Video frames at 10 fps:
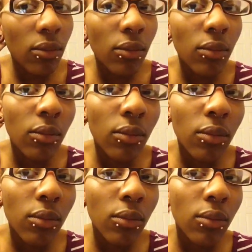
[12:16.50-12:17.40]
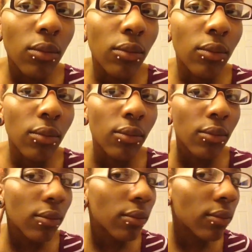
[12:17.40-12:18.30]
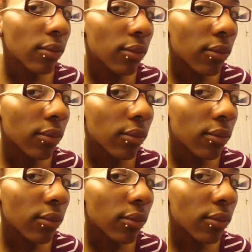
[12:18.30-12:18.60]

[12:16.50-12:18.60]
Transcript: Nothing is said.